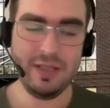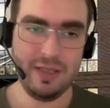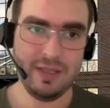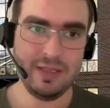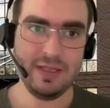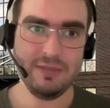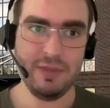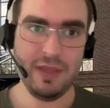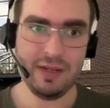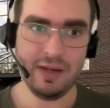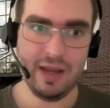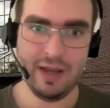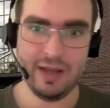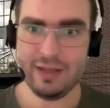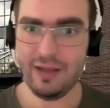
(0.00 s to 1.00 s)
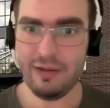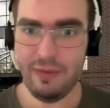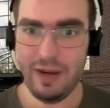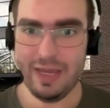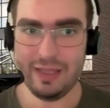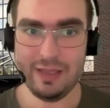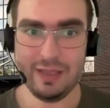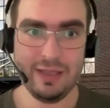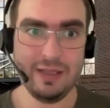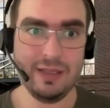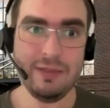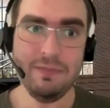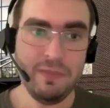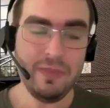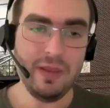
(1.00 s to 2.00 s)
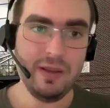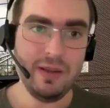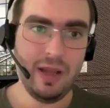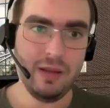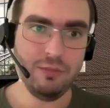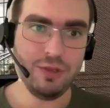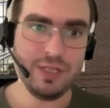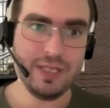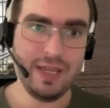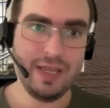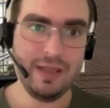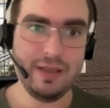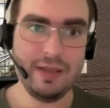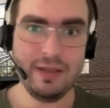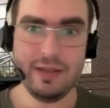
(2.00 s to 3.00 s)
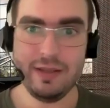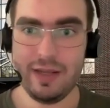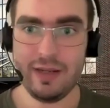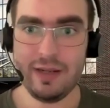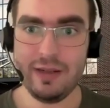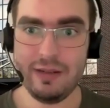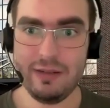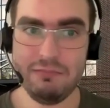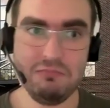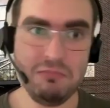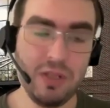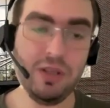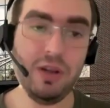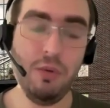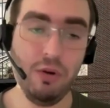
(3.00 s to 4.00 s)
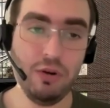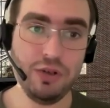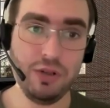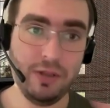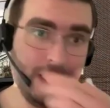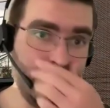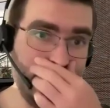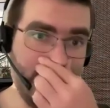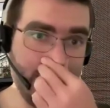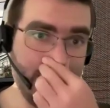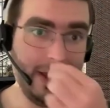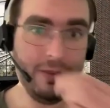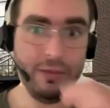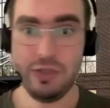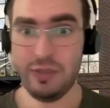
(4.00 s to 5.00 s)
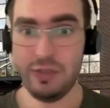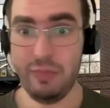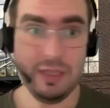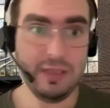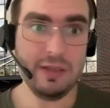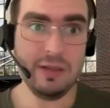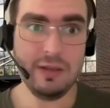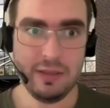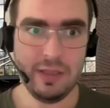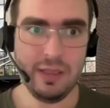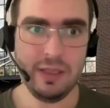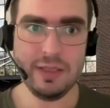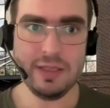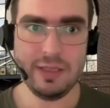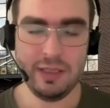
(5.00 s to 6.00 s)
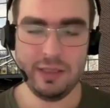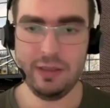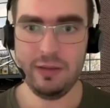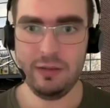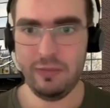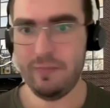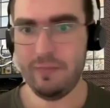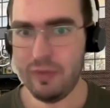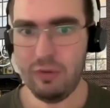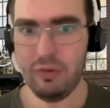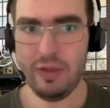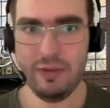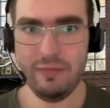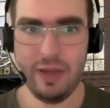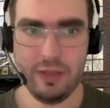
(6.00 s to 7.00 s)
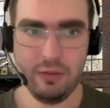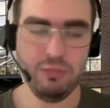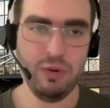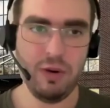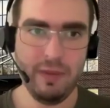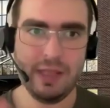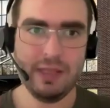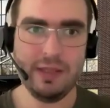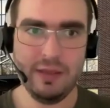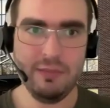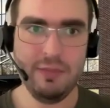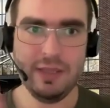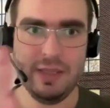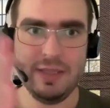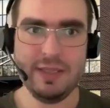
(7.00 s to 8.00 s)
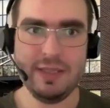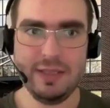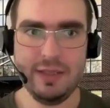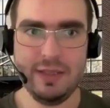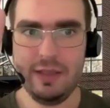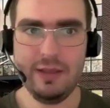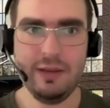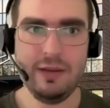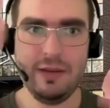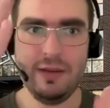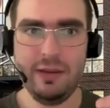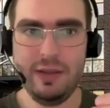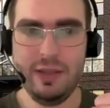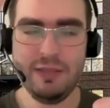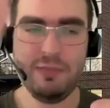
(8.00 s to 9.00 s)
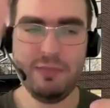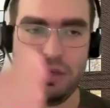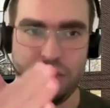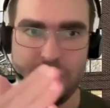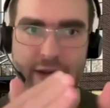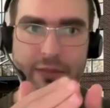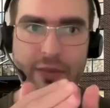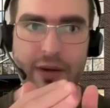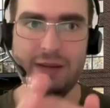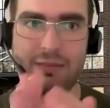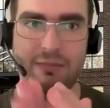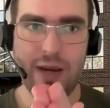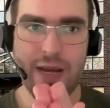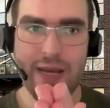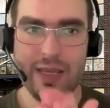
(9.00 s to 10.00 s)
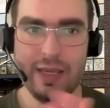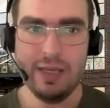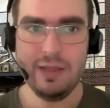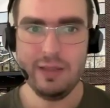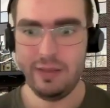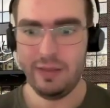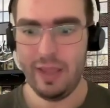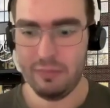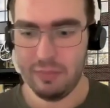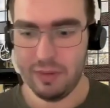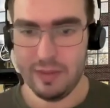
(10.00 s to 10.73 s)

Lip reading: in this manner are quite, I would say, controversial in other languages, but it is still a way to provide dependencies, dispatch them by name.